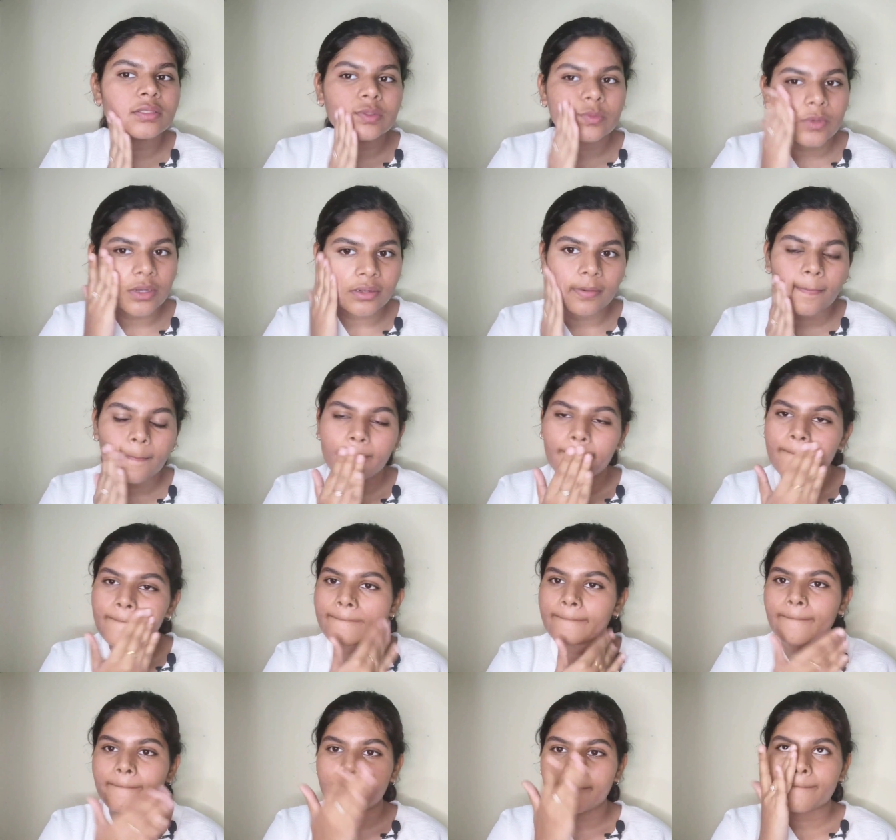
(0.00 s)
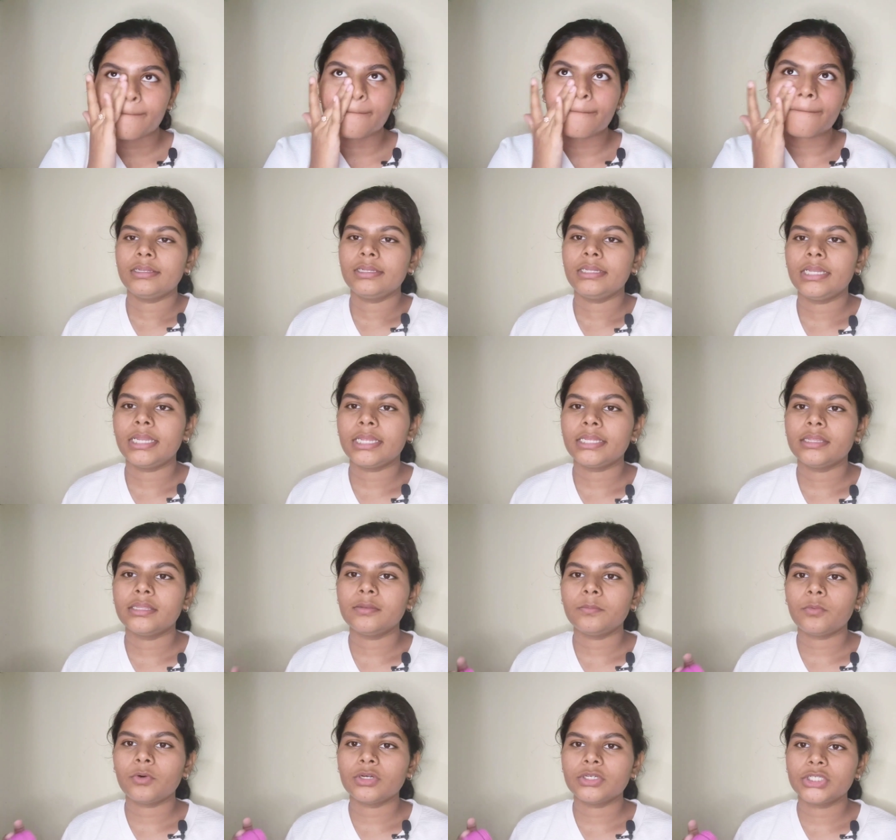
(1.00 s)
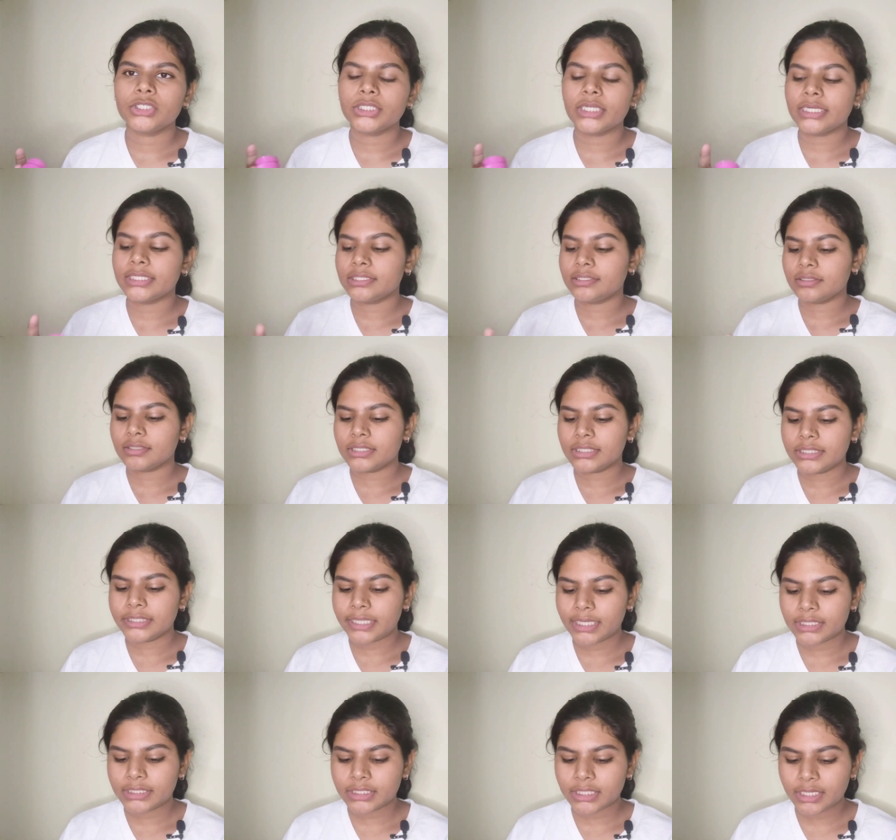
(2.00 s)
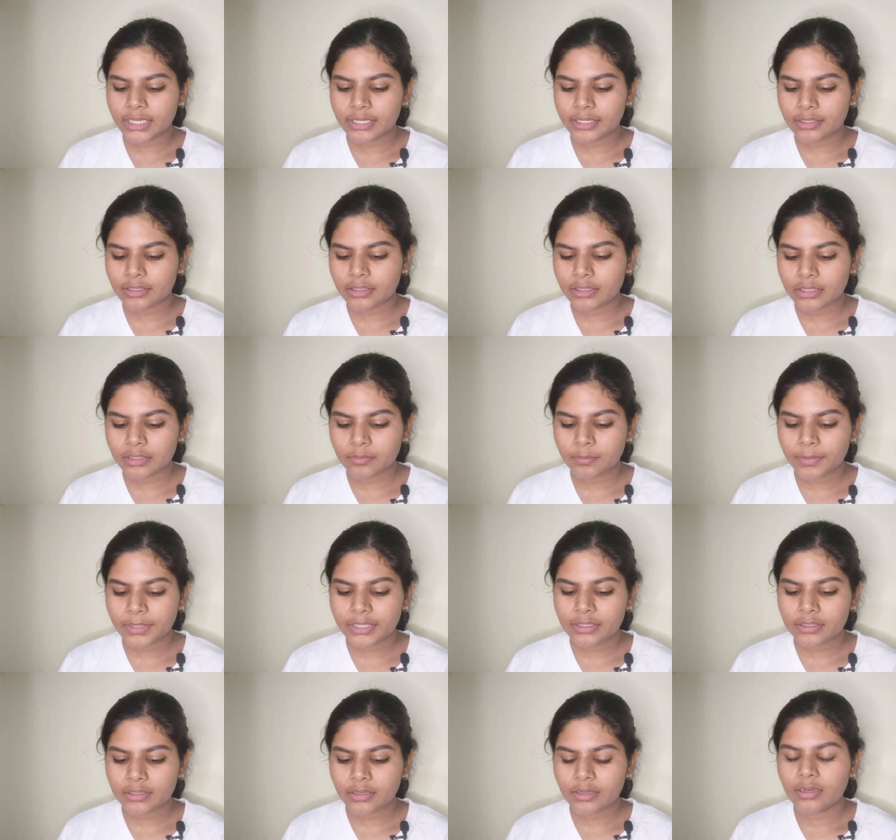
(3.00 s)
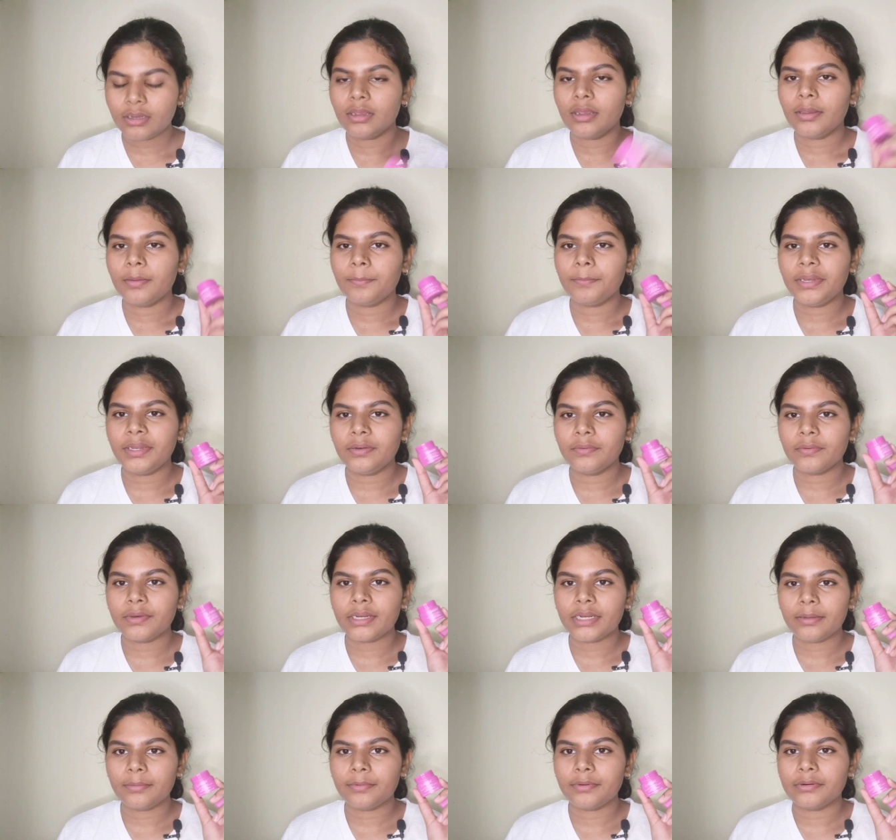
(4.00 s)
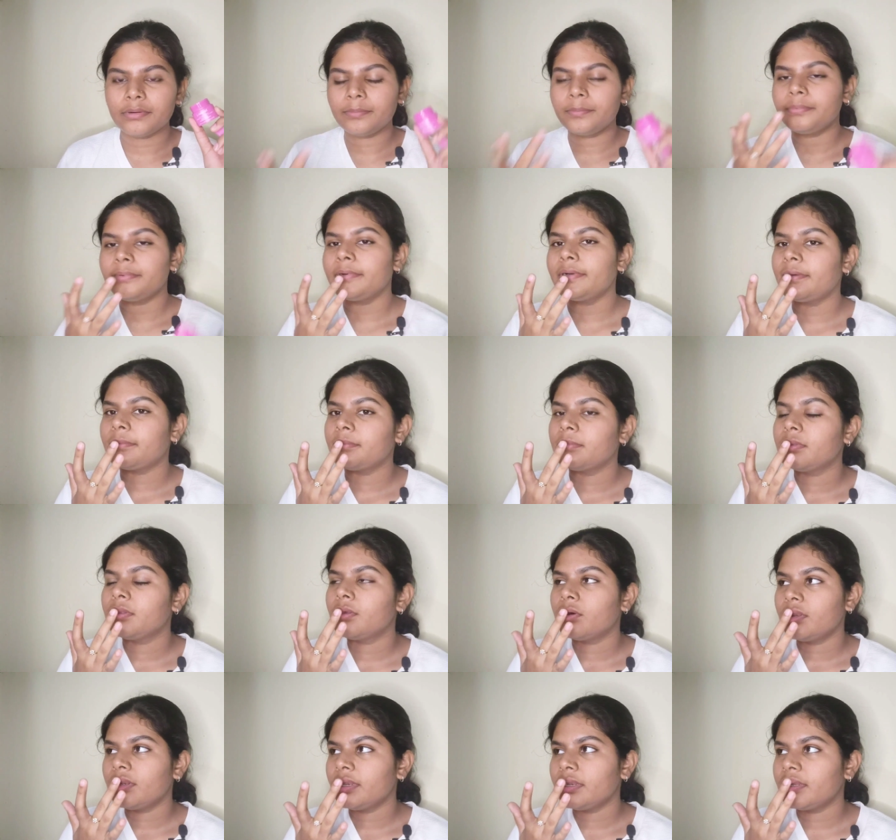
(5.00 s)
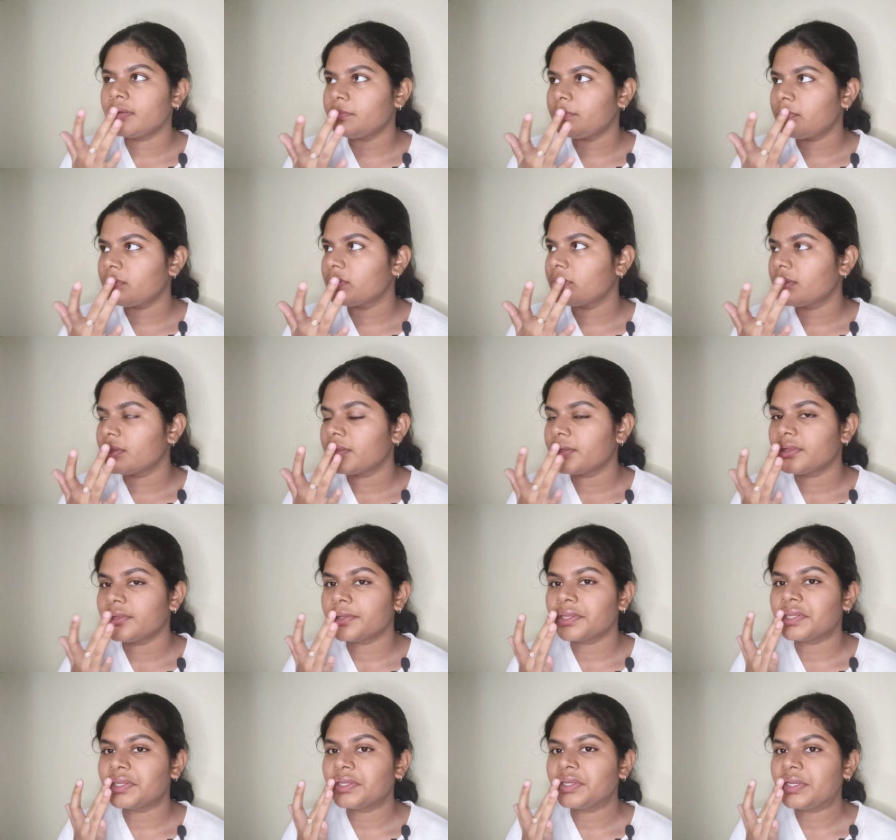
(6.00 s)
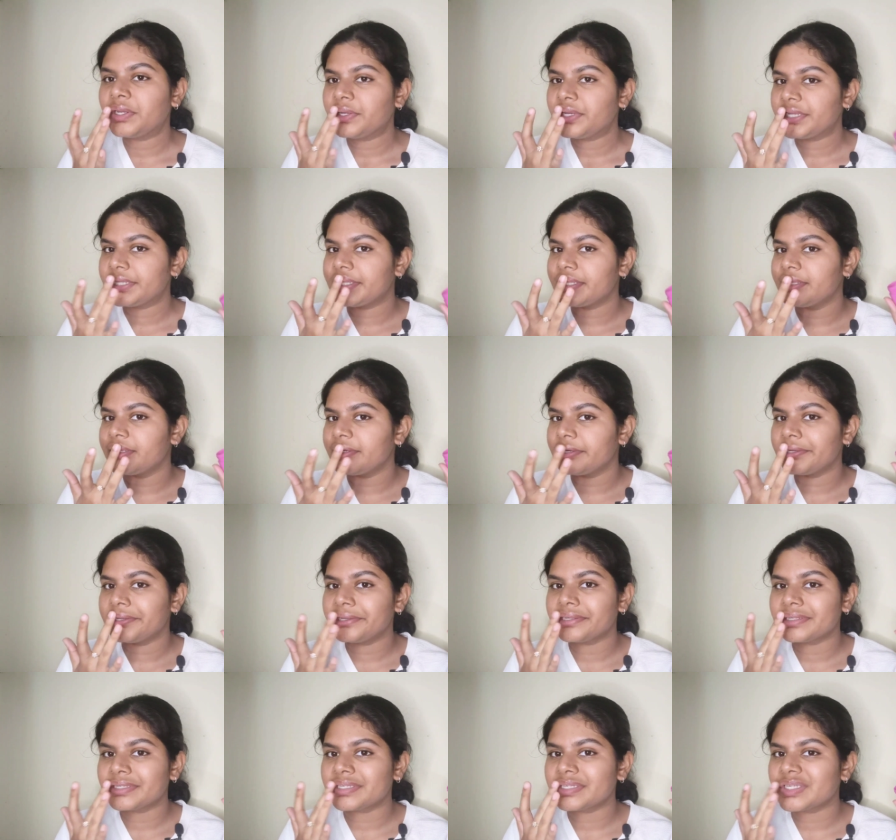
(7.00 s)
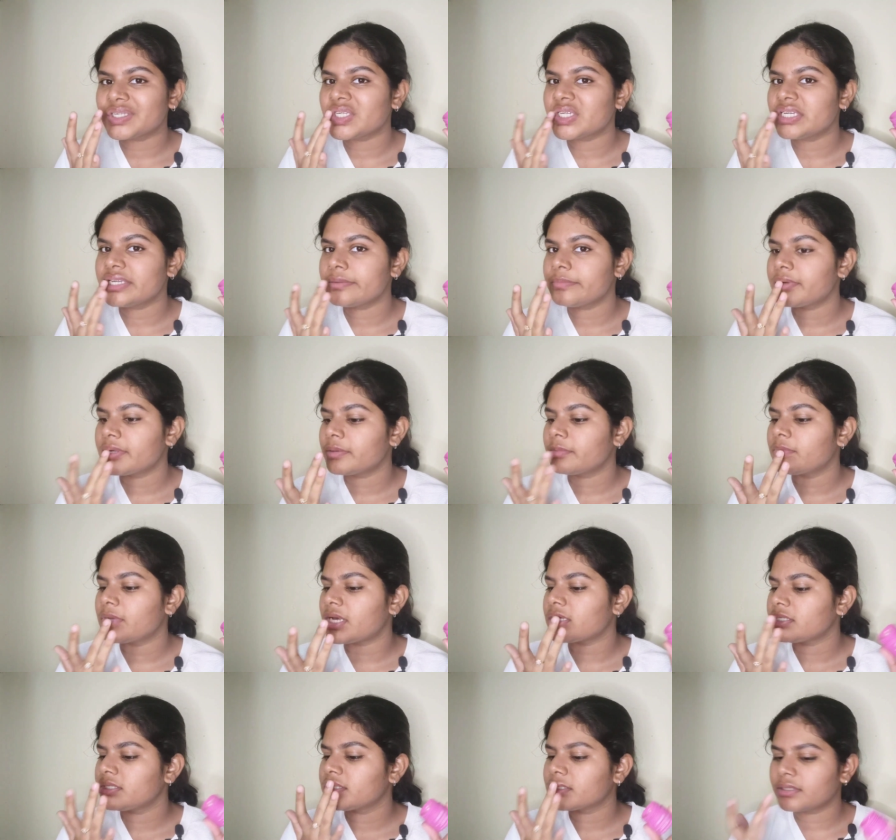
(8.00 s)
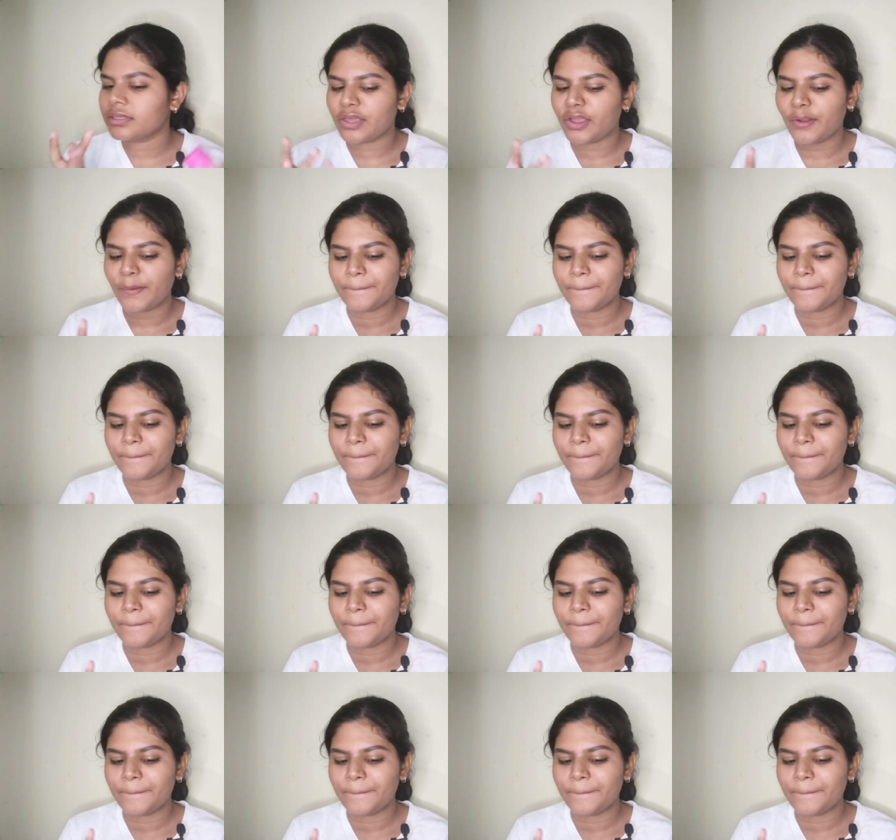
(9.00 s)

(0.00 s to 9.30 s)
this one. Let the moisturizer set in a little bit. Meanwhile, I'm gonna prep the lip with the sleeping mask.